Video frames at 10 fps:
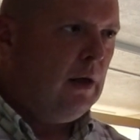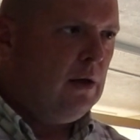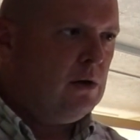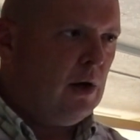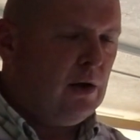
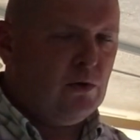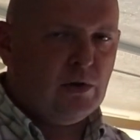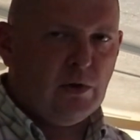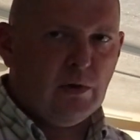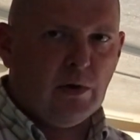So I
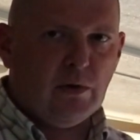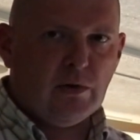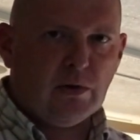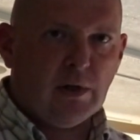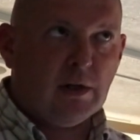used 2 of
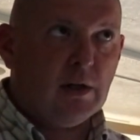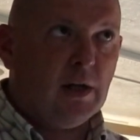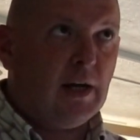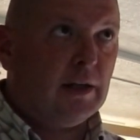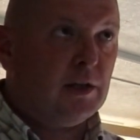those.
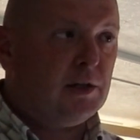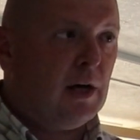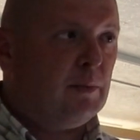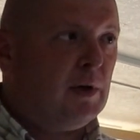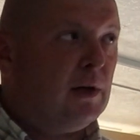It got the
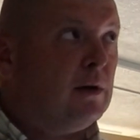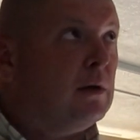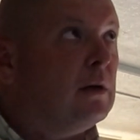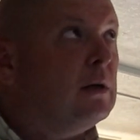job done.